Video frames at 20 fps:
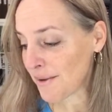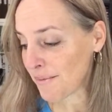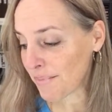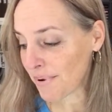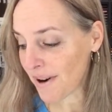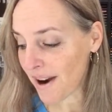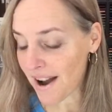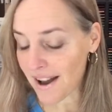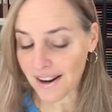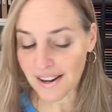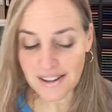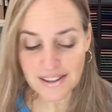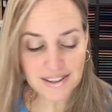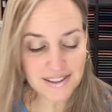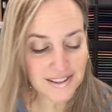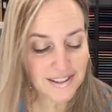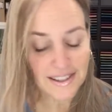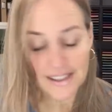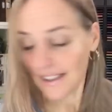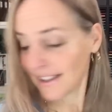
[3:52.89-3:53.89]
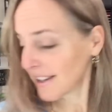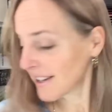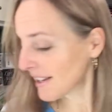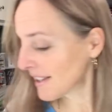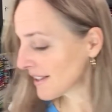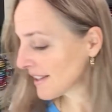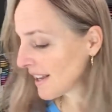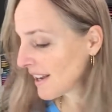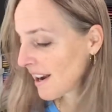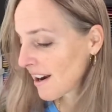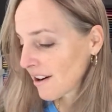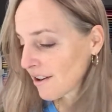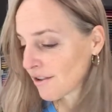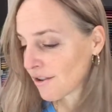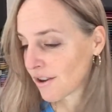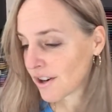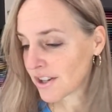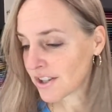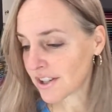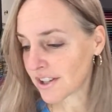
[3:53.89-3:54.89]
products because they are
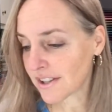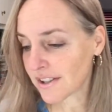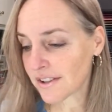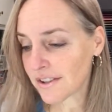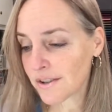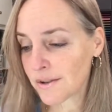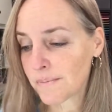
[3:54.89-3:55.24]
gorgeous.